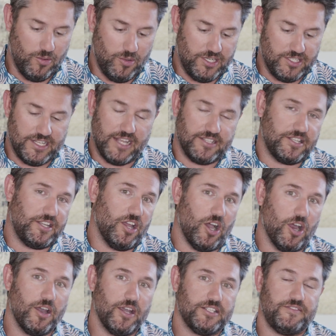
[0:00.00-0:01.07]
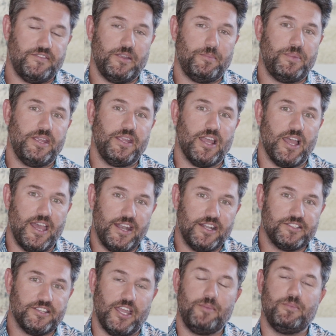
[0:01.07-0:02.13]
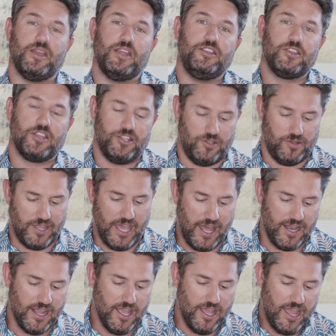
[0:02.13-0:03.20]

We just ask that you RSVP ahead of time, and you can do that